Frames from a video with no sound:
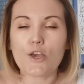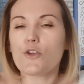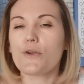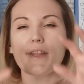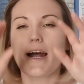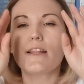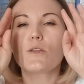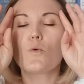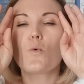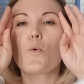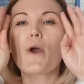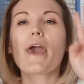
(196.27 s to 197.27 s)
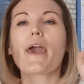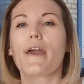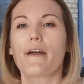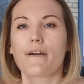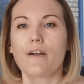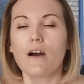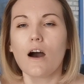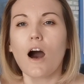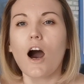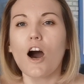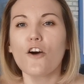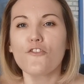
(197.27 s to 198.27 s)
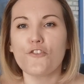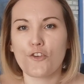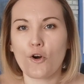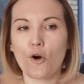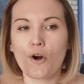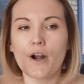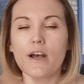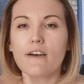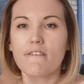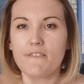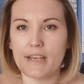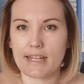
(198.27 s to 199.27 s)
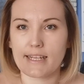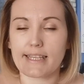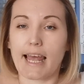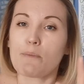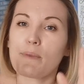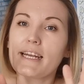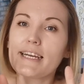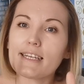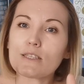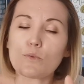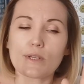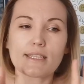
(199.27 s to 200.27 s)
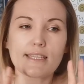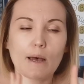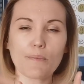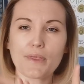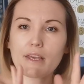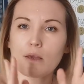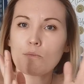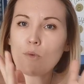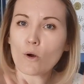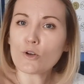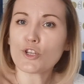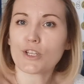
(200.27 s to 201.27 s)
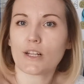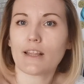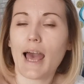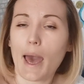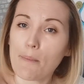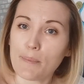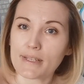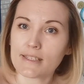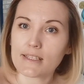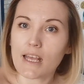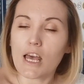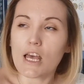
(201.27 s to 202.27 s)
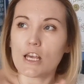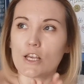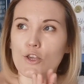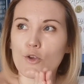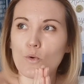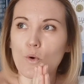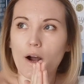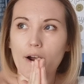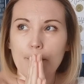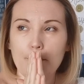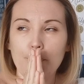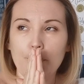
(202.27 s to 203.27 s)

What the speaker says: You're not aware of your Venus. And because when something emotional happens, you are